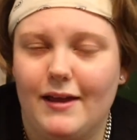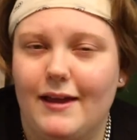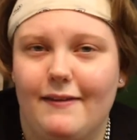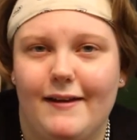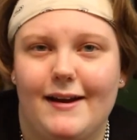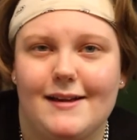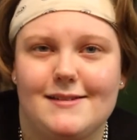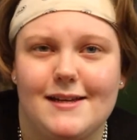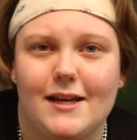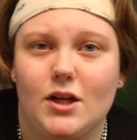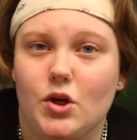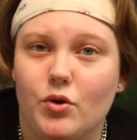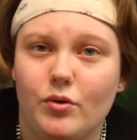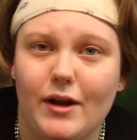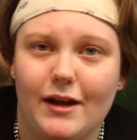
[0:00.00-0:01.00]
and like I said,
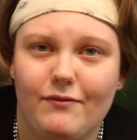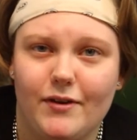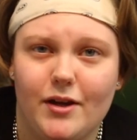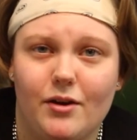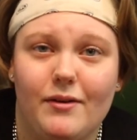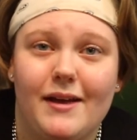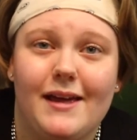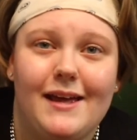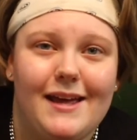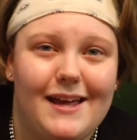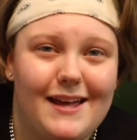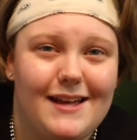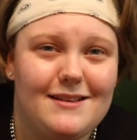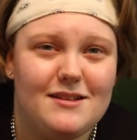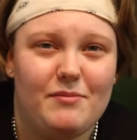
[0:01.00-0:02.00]
crew neck video
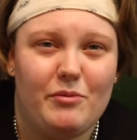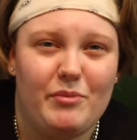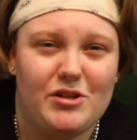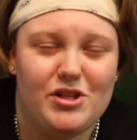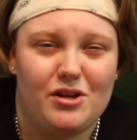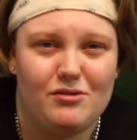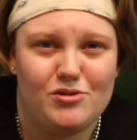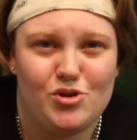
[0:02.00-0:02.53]
is up on my channel,